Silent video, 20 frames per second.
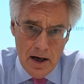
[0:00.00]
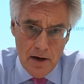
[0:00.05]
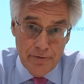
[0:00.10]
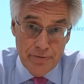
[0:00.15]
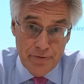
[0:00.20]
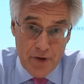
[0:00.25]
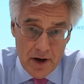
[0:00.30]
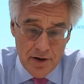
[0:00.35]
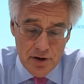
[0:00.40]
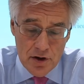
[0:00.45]

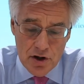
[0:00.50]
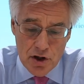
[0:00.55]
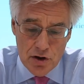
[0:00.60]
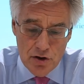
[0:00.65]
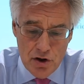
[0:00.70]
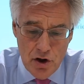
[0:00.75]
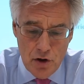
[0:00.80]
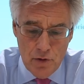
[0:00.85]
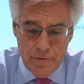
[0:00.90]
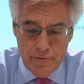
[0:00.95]
fund
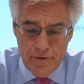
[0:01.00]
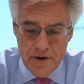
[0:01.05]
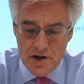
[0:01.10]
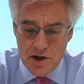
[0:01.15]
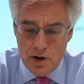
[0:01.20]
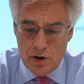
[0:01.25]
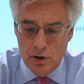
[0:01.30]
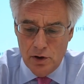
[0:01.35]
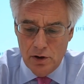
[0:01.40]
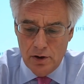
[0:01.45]
new
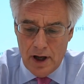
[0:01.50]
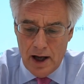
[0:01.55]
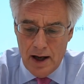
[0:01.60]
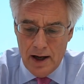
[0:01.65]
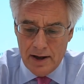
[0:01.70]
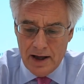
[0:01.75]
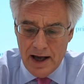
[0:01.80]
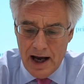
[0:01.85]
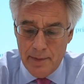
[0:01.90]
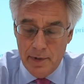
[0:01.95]
physical
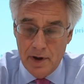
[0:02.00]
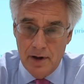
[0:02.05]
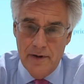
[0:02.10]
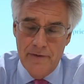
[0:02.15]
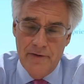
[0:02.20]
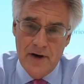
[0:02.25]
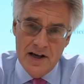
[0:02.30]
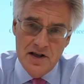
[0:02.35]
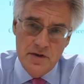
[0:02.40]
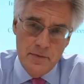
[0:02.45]
capital
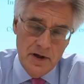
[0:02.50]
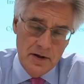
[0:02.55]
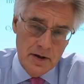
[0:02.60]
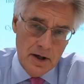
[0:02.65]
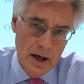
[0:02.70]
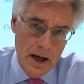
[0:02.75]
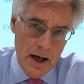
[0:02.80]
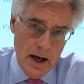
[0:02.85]
investment.